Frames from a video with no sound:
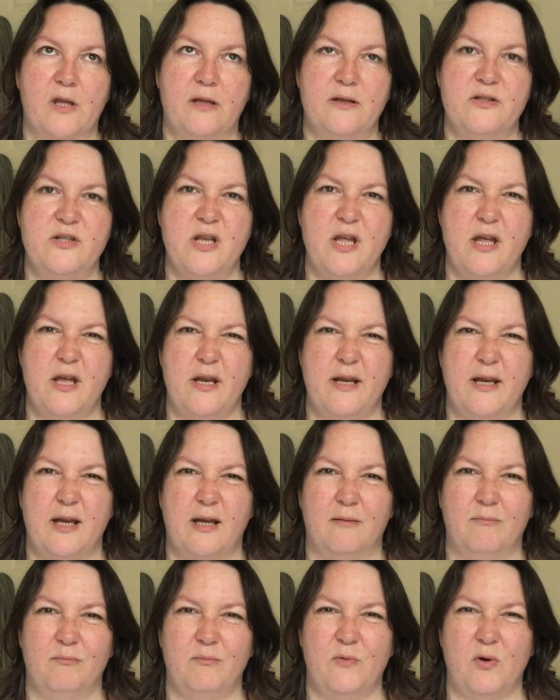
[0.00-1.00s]

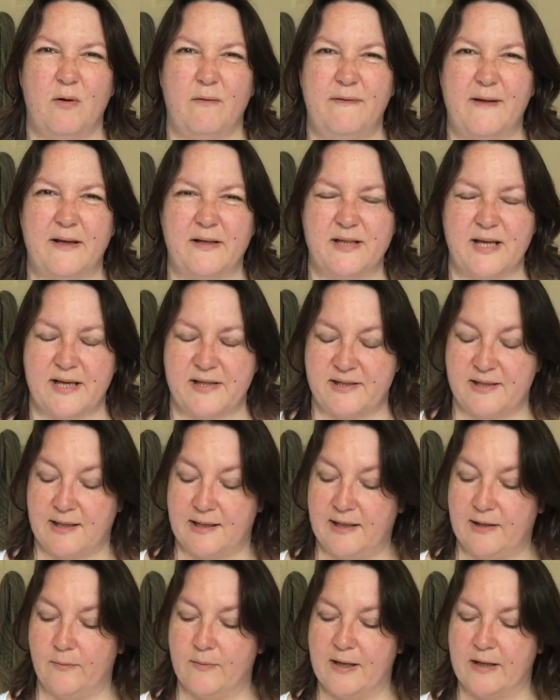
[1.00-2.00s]
turning not
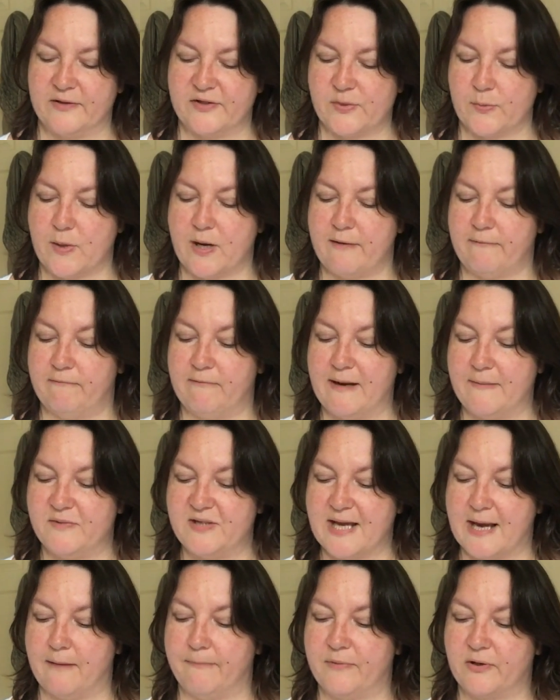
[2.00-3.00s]
fantastically well, so I
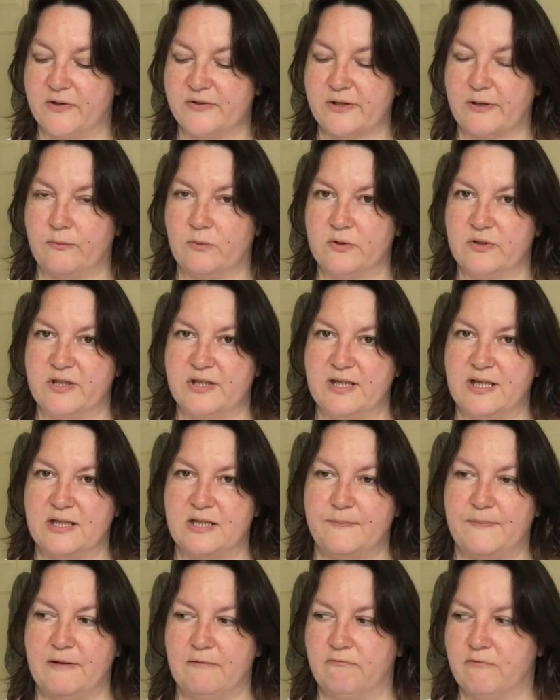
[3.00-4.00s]
ripped out because I wanted it
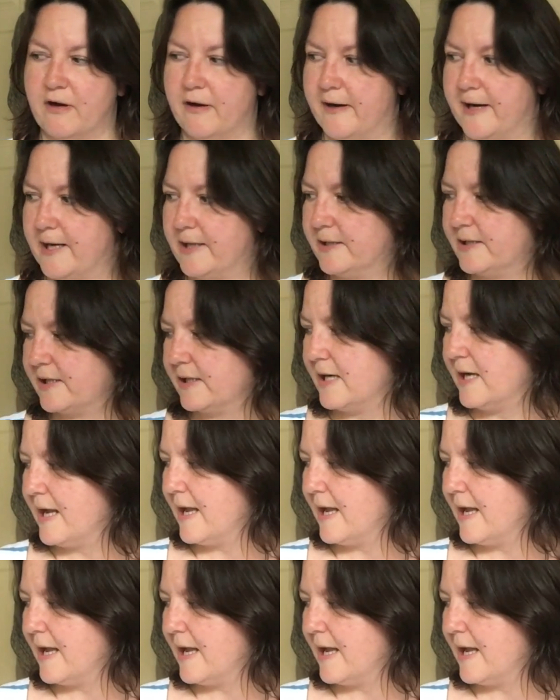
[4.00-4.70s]
to be right,